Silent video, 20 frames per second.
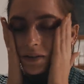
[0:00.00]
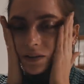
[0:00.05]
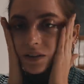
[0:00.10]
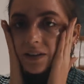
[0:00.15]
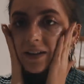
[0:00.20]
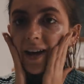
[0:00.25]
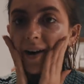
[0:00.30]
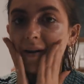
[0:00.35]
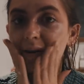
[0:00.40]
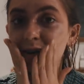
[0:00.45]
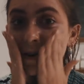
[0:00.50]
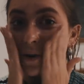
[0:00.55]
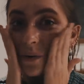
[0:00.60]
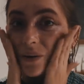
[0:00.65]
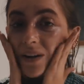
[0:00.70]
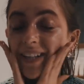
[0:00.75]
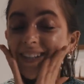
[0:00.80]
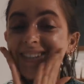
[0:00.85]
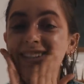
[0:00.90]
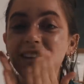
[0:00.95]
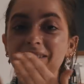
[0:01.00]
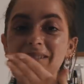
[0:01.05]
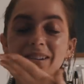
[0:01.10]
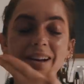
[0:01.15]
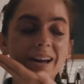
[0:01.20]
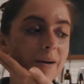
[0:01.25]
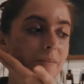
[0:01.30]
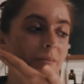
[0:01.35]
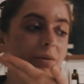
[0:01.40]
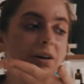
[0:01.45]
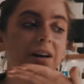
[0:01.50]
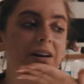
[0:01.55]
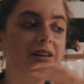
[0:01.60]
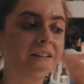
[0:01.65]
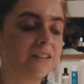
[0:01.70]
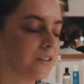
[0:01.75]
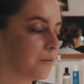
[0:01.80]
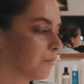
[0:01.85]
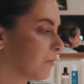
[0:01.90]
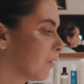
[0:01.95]
See so yeah, how we're doing a 7am
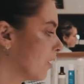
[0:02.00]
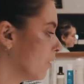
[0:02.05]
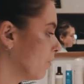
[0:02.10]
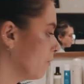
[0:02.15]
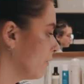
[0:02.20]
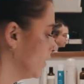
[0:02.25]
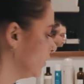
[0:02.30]
class tomorrow